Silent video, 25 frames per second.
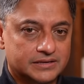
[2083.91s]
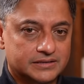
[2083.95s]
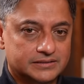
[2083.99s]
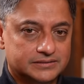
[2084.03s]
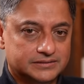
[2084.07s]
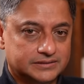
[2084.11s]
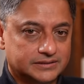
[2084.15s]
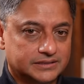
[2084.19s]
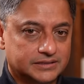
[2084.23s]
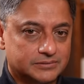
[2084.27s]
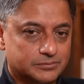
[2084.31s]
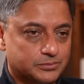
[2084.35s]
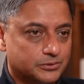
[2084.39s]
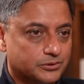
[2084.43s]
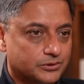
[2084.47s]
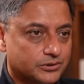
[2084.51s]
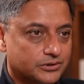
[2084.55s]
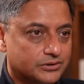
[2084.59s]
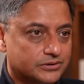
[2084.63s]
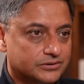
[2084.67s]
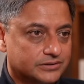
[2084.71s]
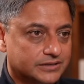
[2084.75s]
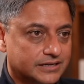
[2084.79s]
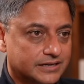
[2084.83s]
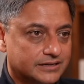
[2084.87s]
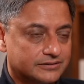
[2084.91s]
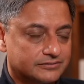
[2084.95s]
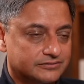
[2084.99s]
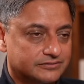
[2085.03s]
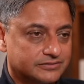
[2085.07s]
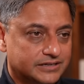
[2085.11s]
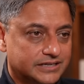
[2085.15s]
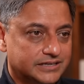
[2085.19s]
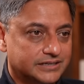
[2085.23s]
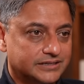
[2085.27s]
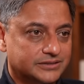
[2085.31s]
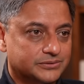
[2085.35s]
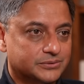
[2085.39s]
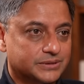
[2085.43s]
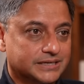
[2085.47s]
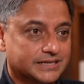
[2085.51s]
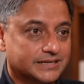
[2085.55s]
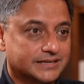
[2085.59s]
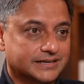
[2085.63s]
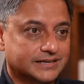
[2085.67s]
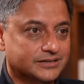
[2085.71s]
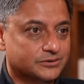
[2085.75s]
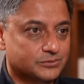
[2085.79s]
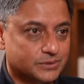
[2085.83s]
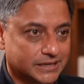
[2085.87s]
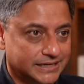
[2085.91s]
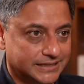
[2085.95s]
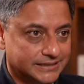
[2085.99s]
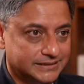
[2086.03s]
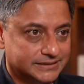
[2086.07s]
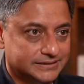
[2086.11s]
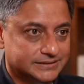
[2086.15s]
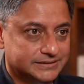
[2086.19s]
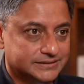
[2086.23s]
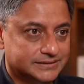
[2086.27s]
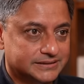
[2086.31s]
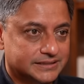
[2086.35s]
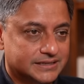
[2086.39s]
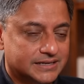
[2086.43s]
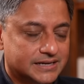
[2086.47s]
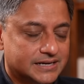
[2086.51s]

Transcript: Singapore can very quickly unwind.